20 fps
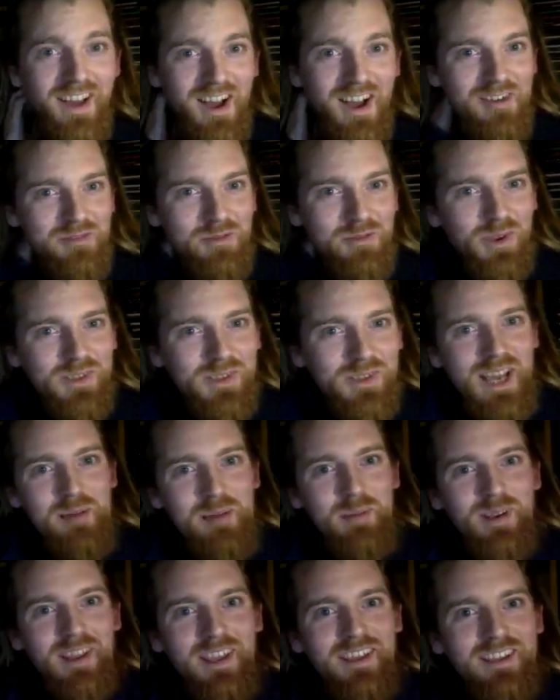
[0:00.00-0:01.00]
of what's
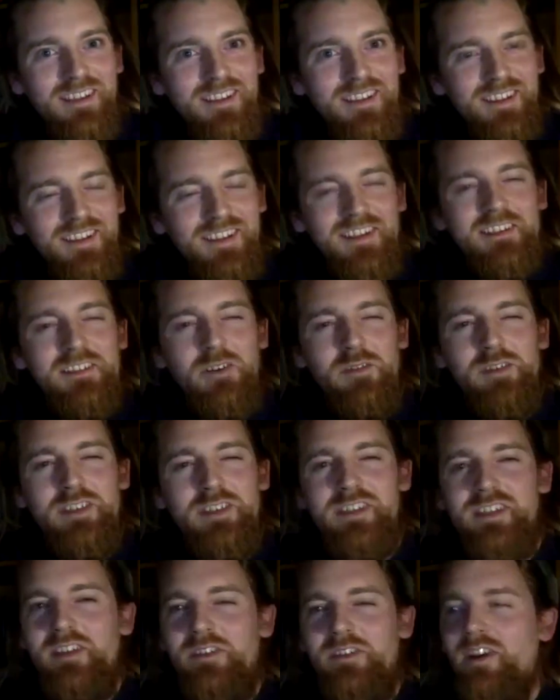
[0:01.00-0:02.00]
happening because
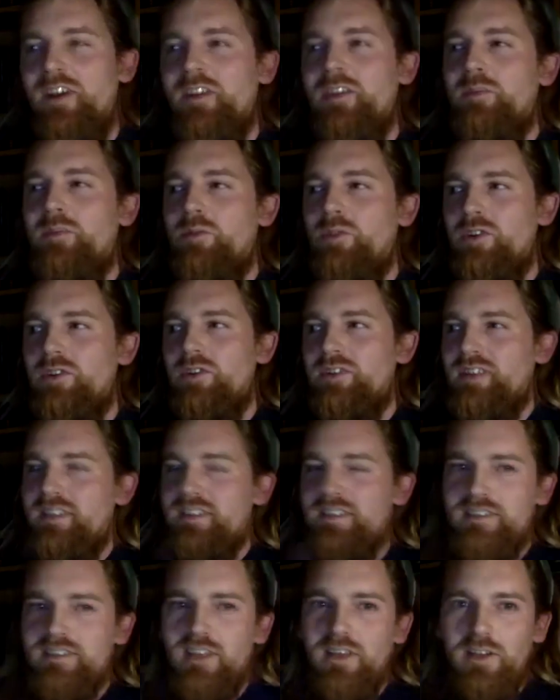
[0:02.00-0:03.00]
obviously there are other
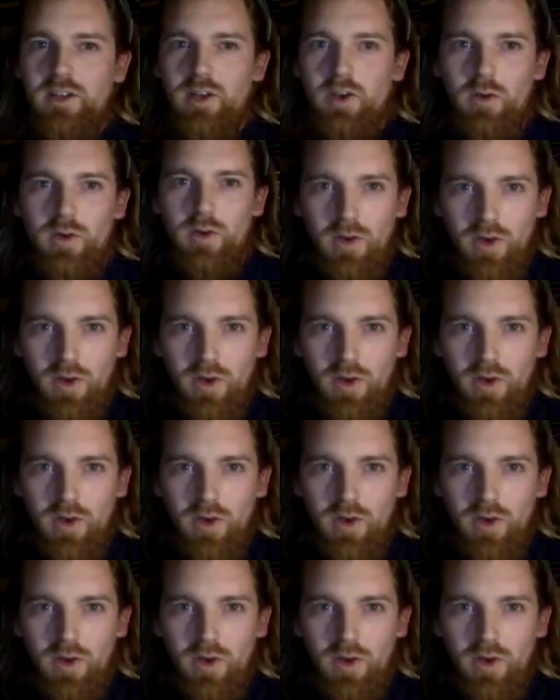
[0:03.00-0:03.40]
processes that are going